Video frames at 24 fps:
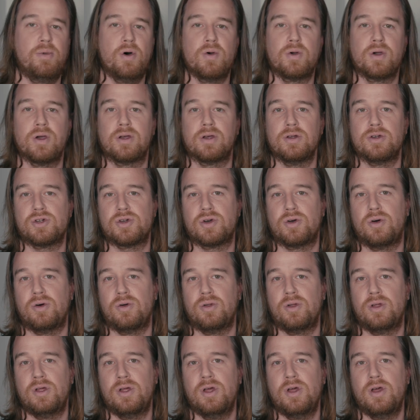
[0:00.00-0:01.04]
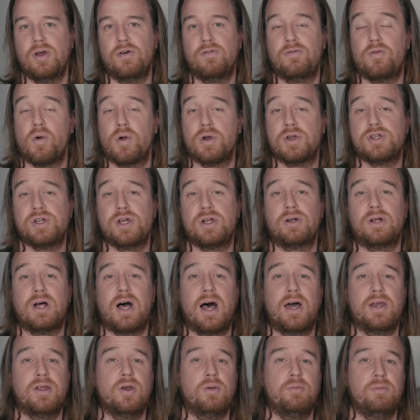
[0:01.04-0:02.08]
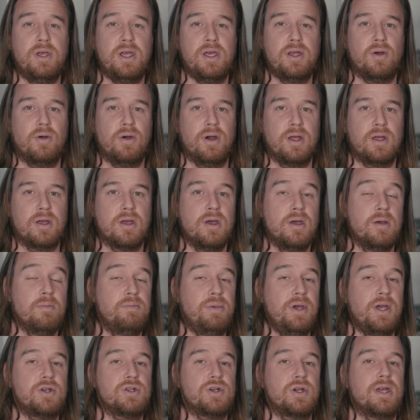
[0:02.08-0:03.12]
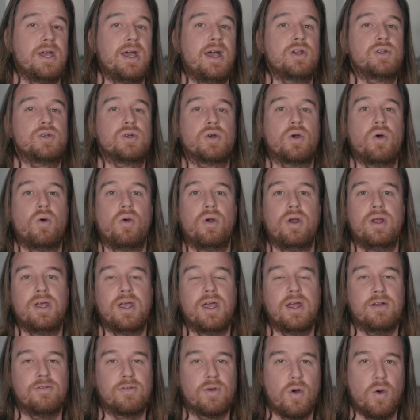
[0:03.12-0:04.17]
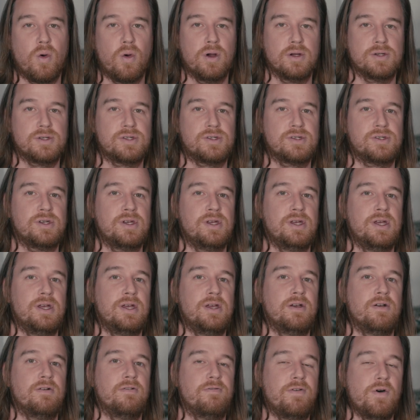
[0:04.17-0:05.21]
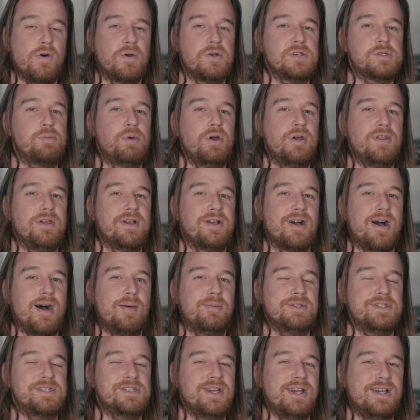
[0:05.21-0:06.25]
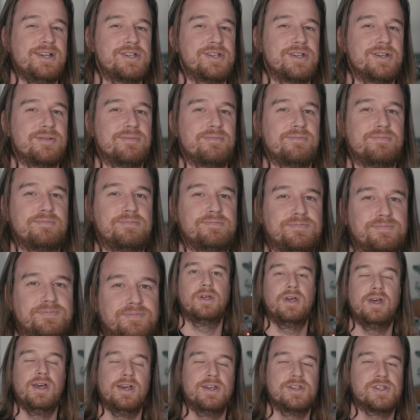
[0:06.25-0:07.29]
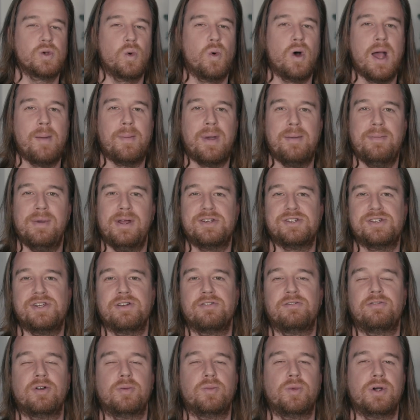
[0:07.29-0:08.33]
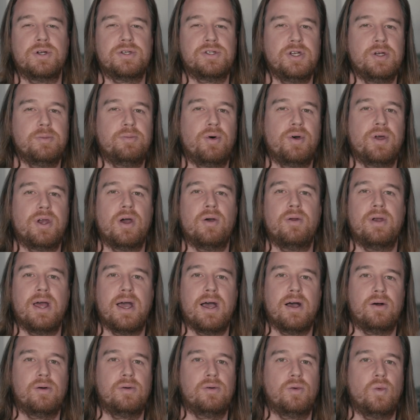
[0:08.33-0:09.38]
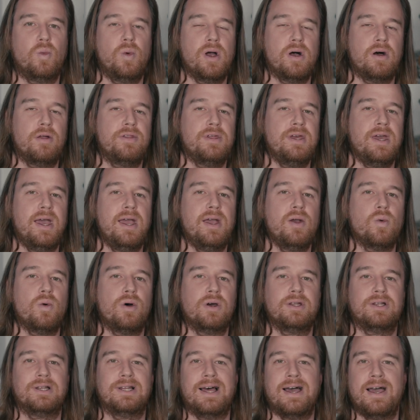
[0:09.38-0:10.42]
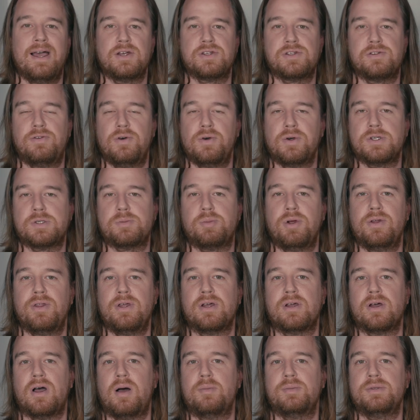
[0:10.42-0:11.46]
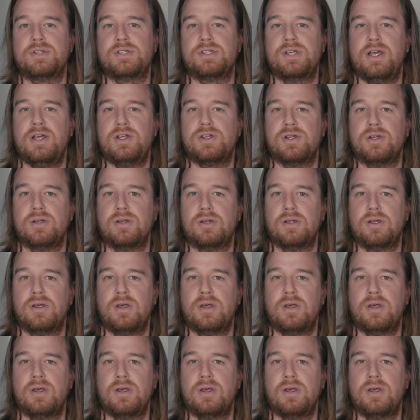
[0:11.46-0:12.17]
bokeh control, 4-channel audio metering, picture cache recording, and of course, focus breathing compensation. So why am I mentioning firmware 2.0 now? Well, the A1 lacks focus breathing compensation,